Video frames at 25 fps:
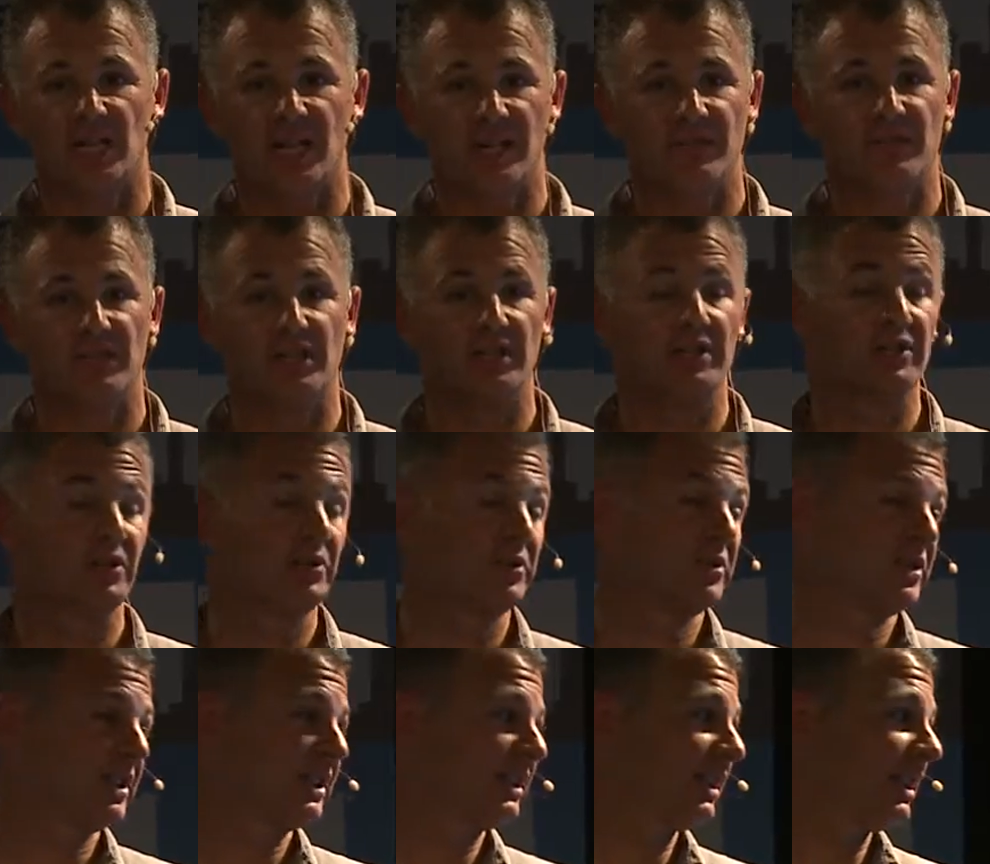or have any
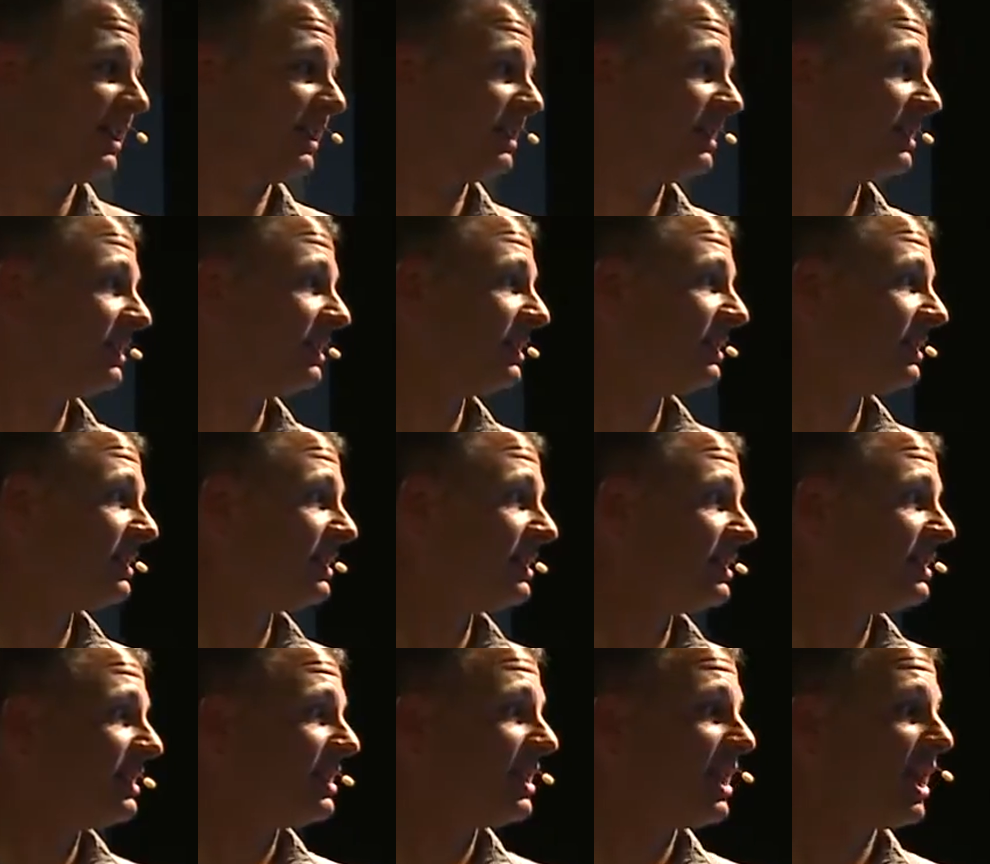issues like that.
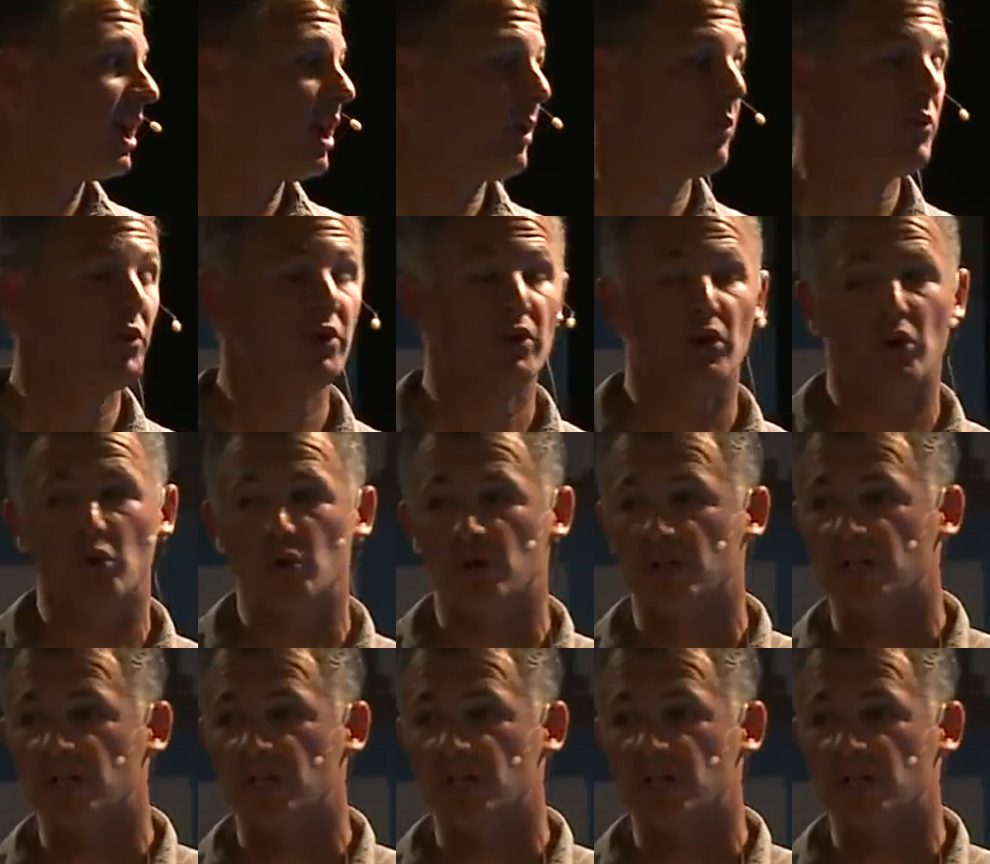And we were